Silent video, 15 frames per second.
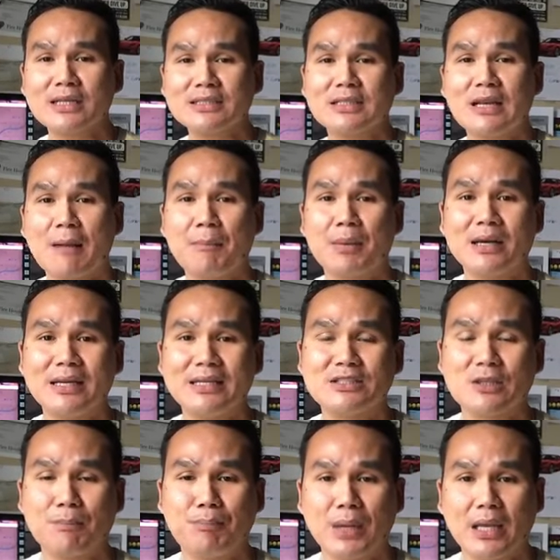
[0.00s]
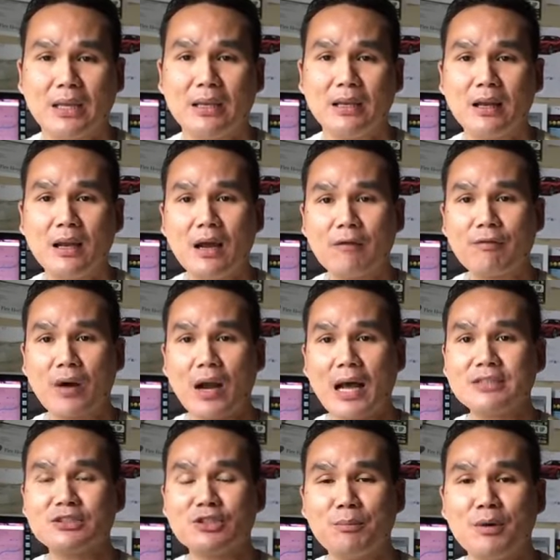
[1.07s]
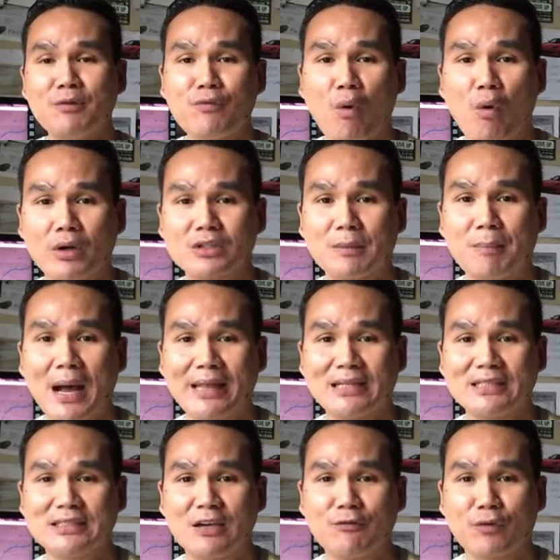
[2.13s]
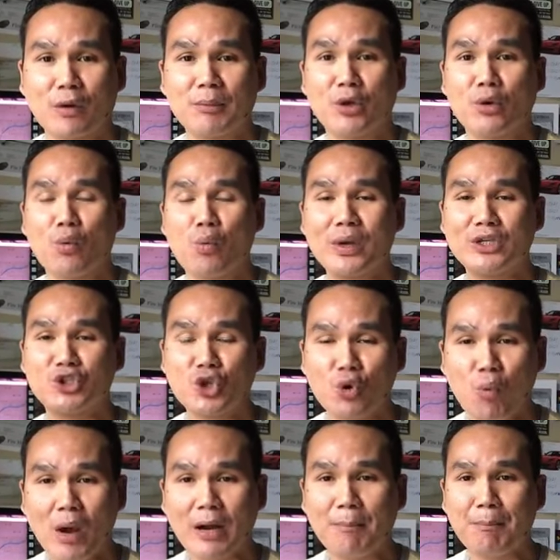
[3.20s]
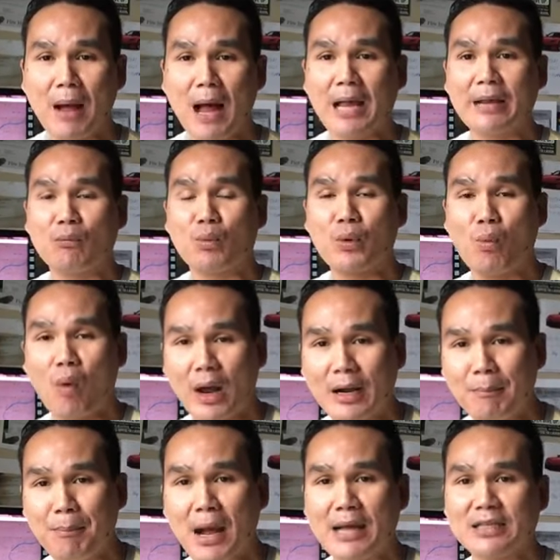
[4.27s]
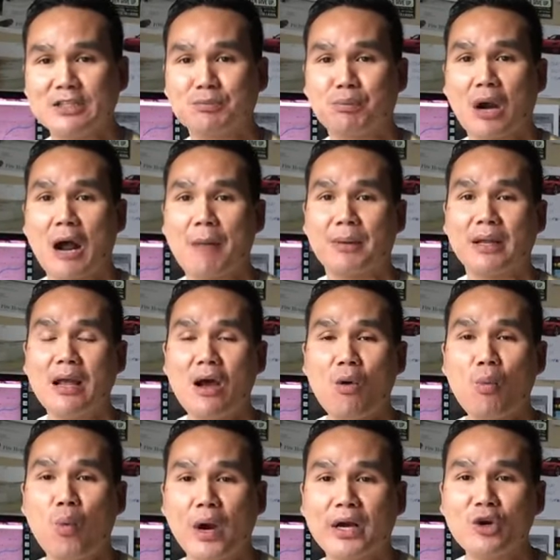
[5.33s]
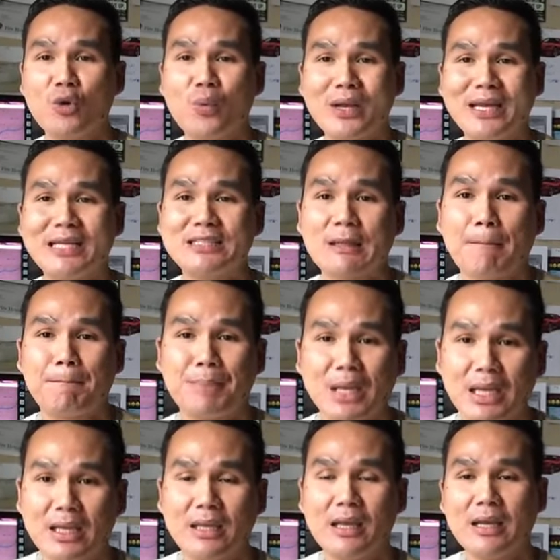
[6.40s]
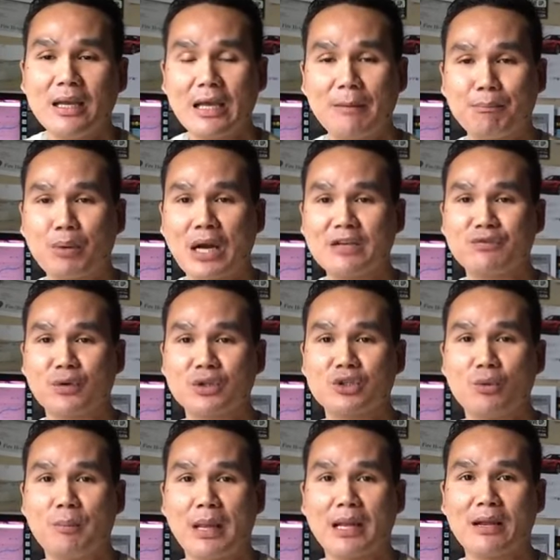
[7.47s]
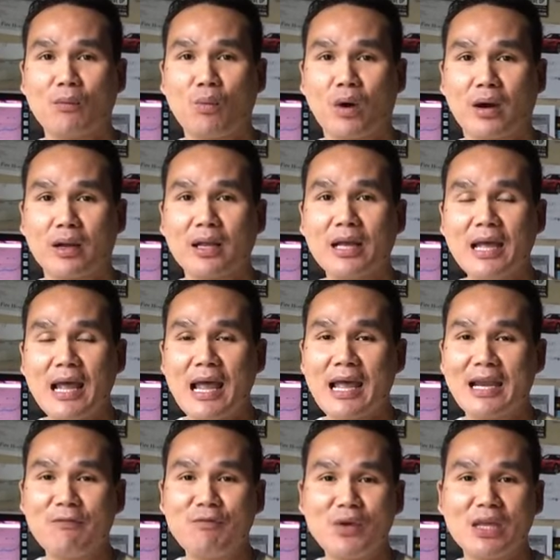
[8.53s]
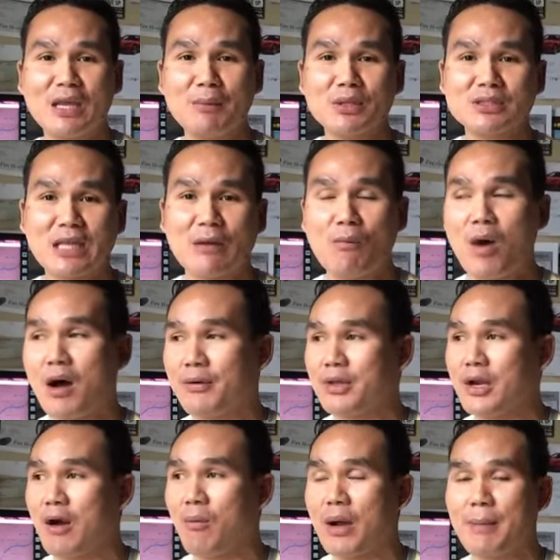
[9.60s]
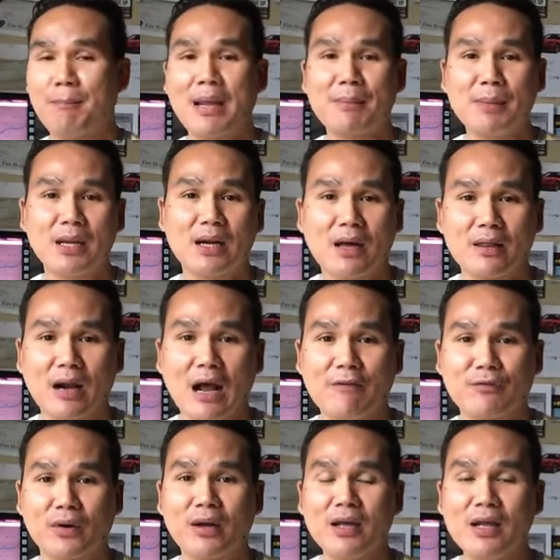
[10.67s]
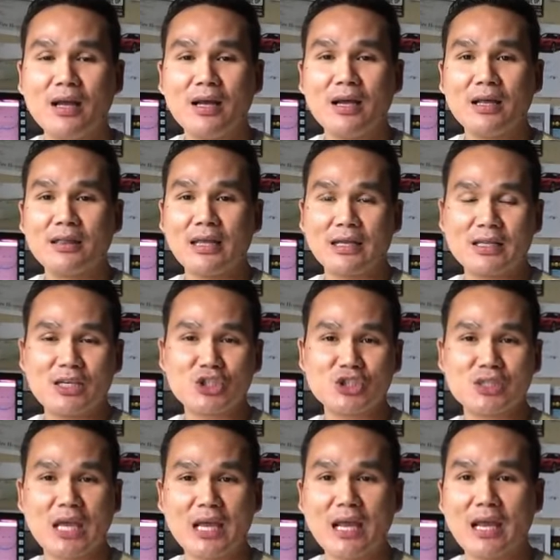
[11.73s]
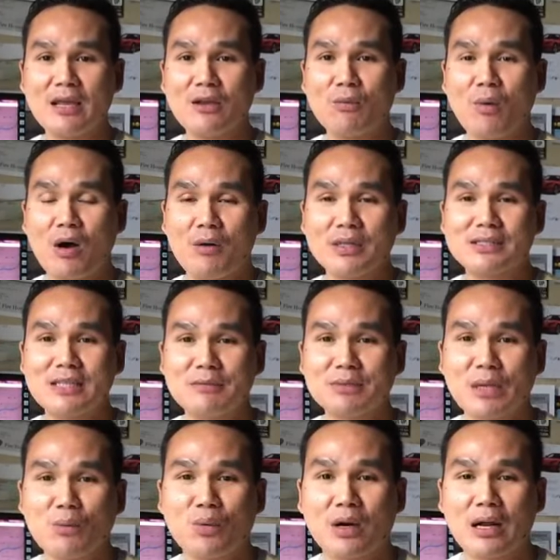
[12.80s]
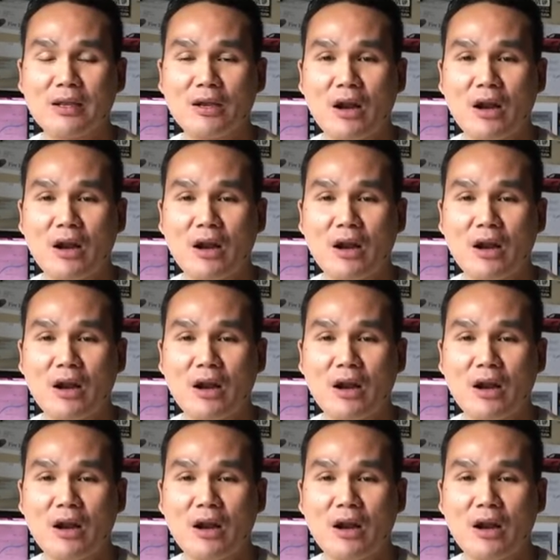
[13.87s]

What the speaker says: the number needs to be for us to move forward to buy this deal from you? We do want to buy. We want to buy this property. Where do we need to be in price for it to make it work? And if you keep on saying, well, you know what, make me another offer, then just say, hey, well, it seems like we're